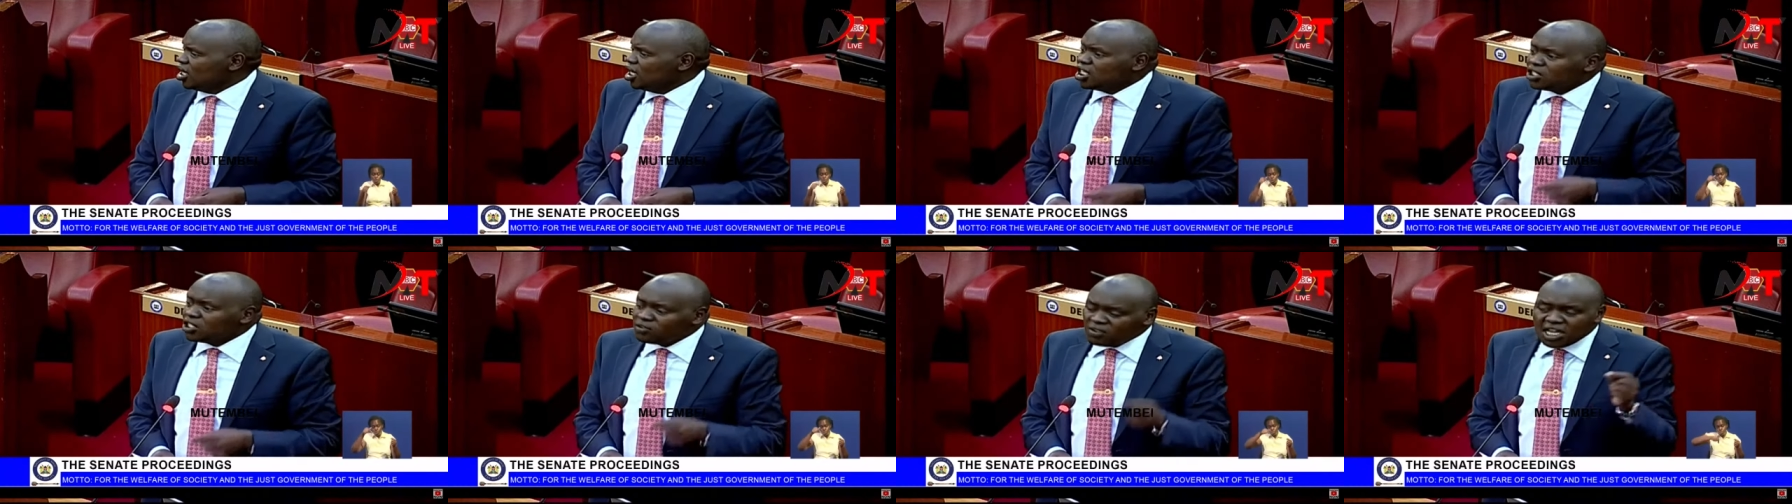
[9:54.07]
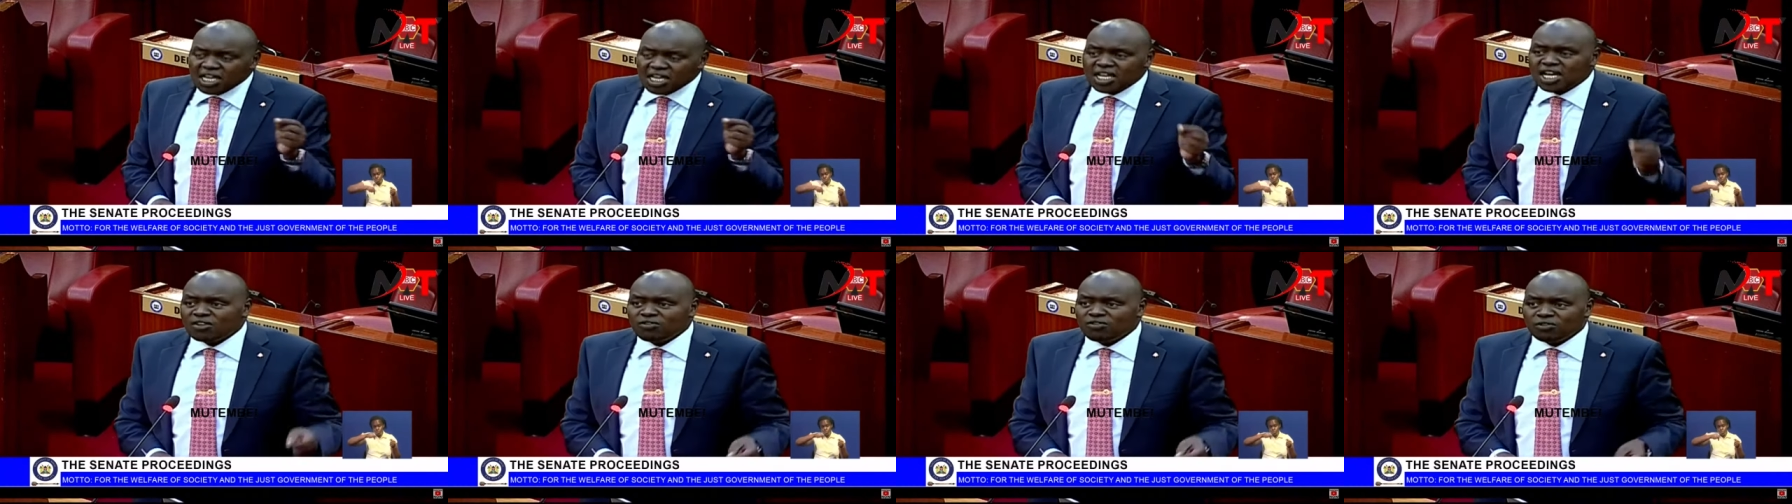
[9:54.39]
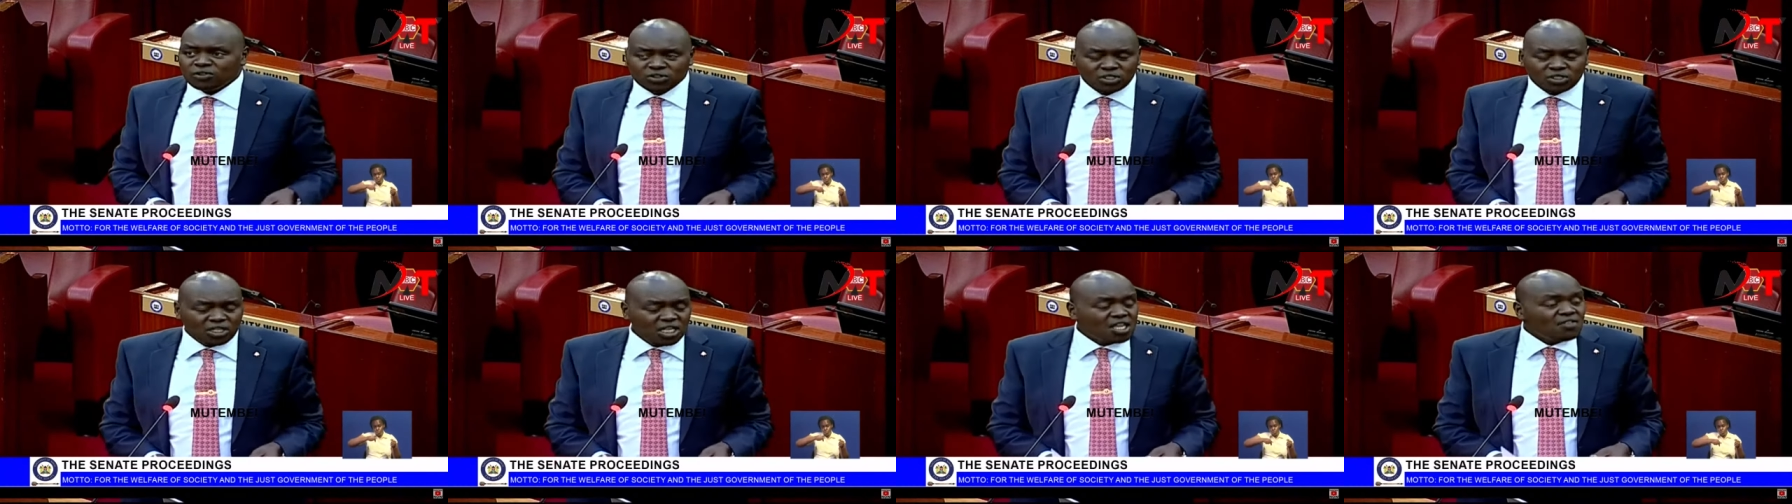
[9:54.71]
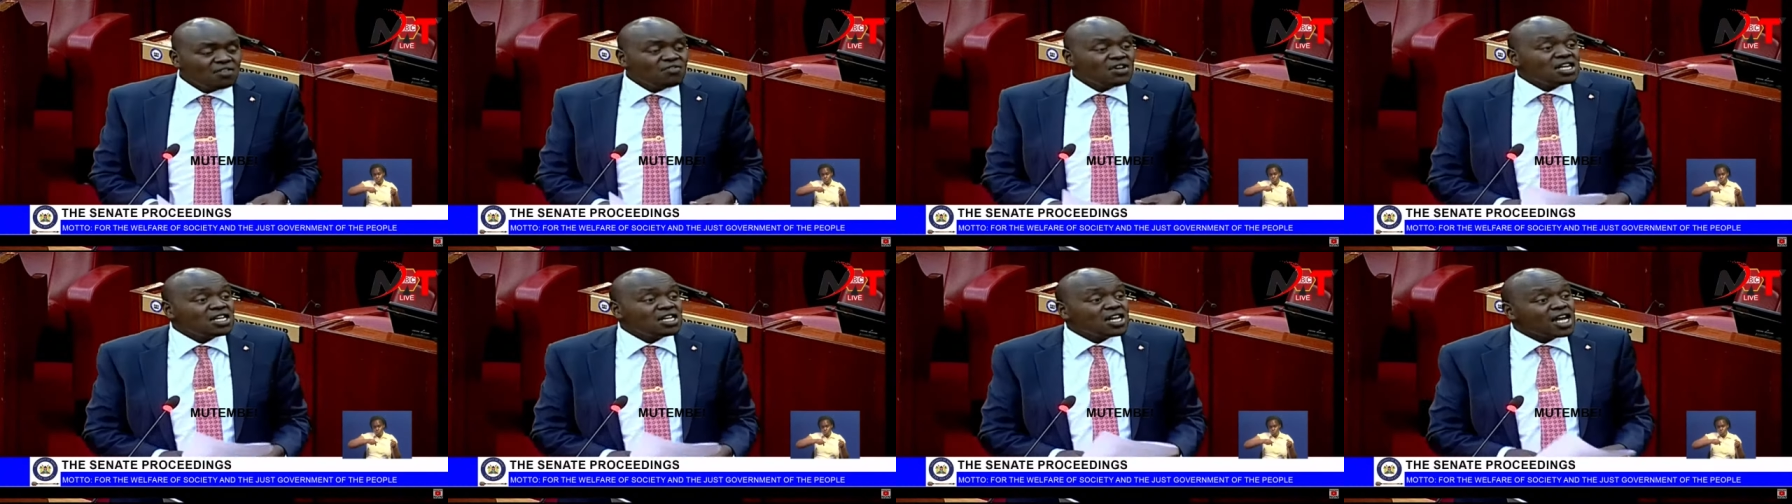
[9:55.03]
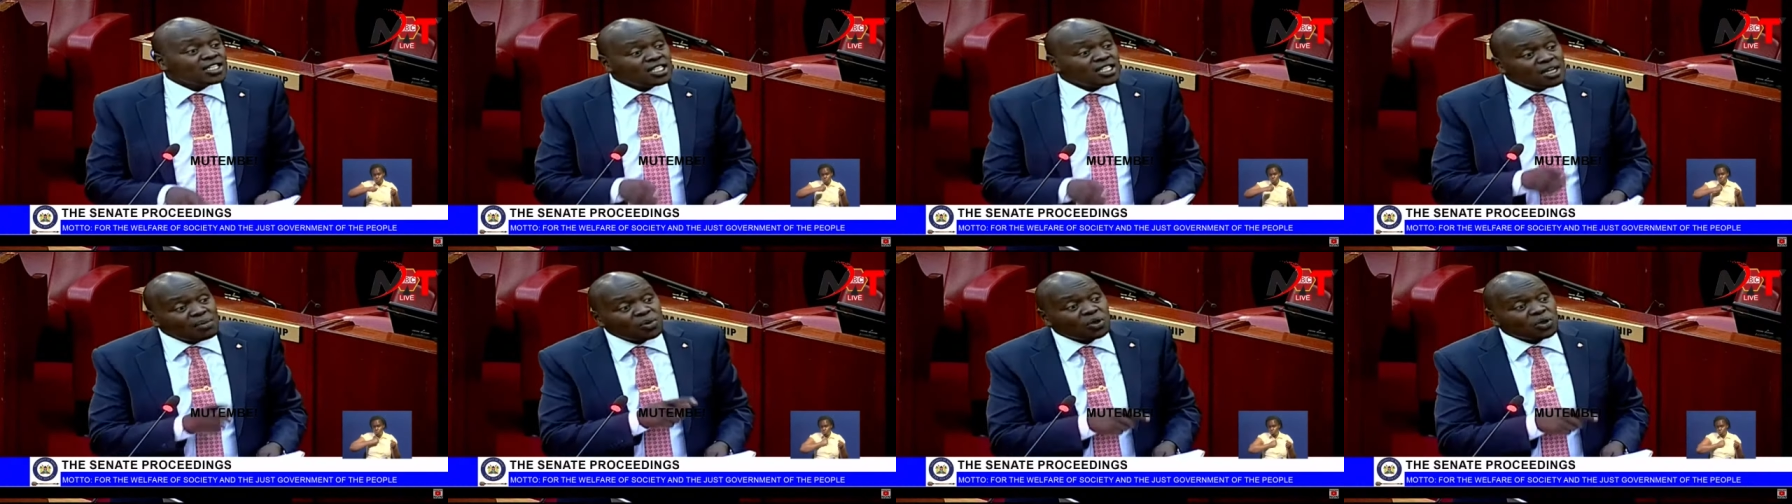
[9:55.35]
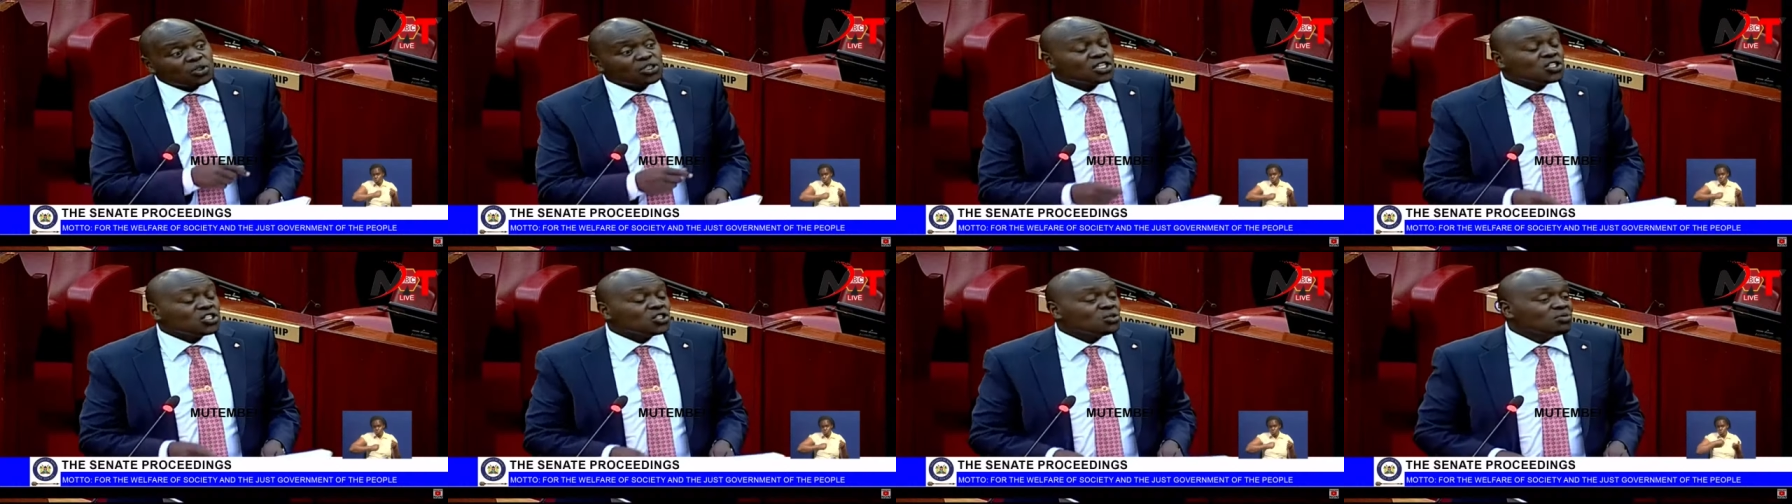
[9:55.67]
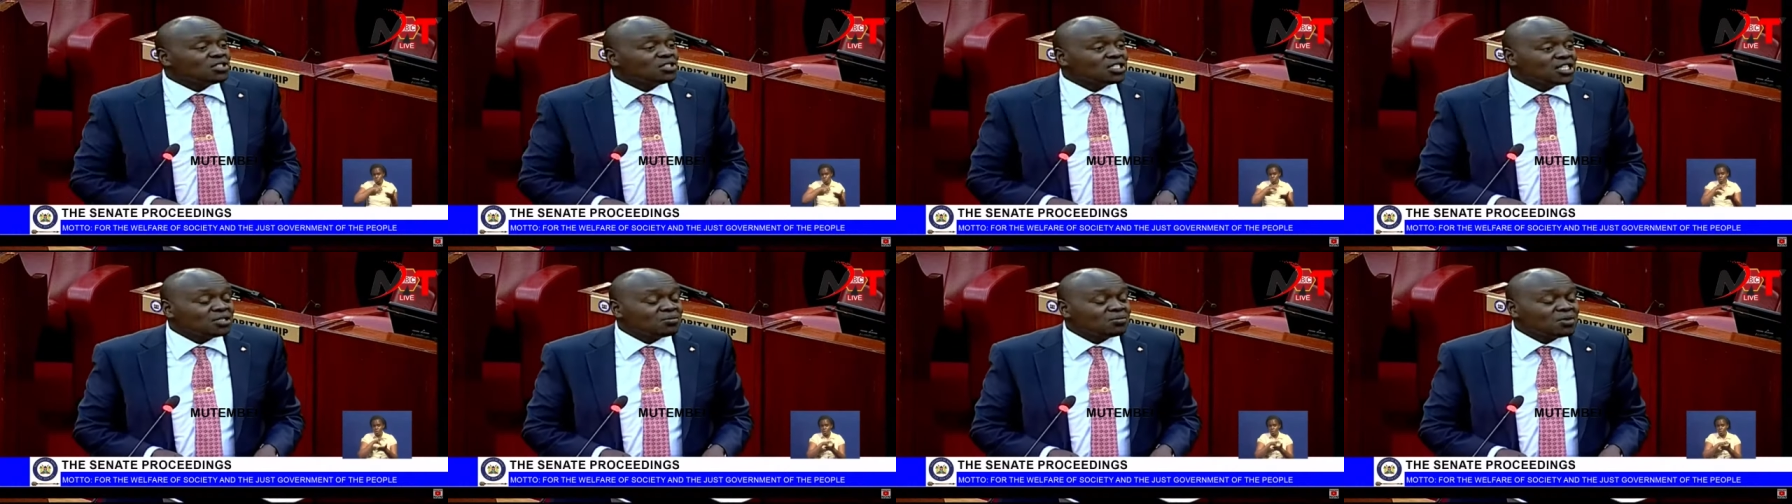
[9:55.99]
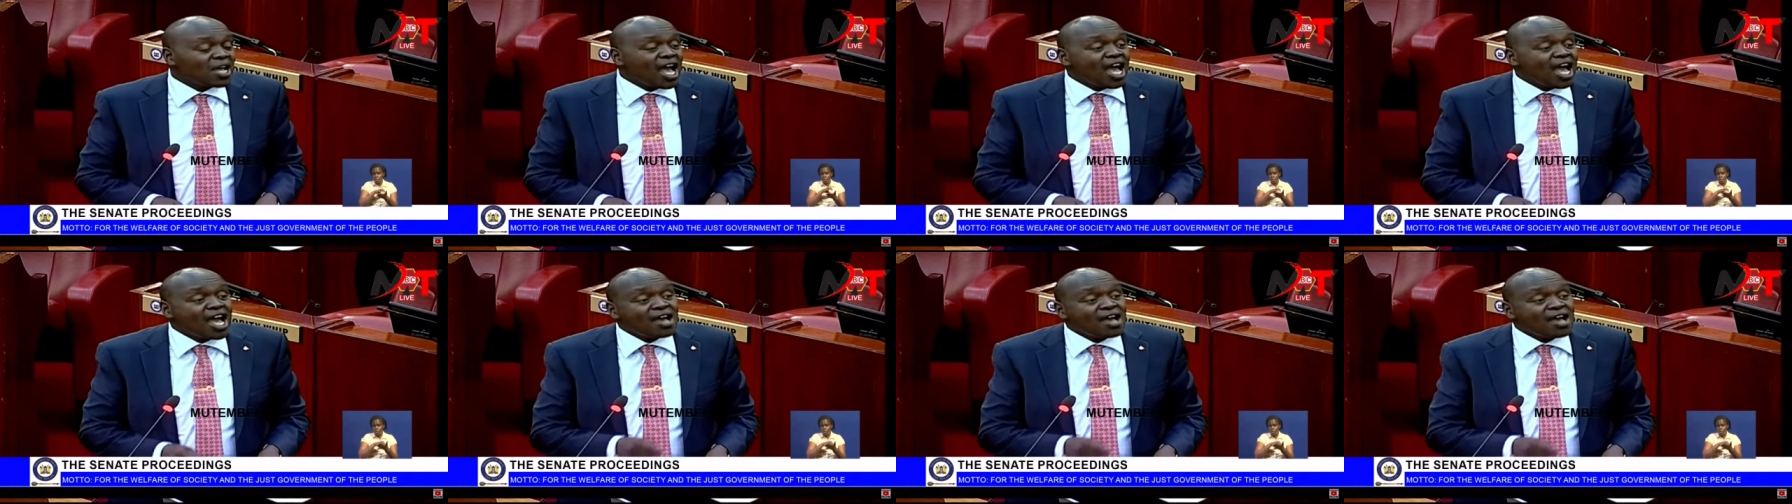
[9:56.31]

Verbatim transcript: is very unfortunate, even data protection Speaker,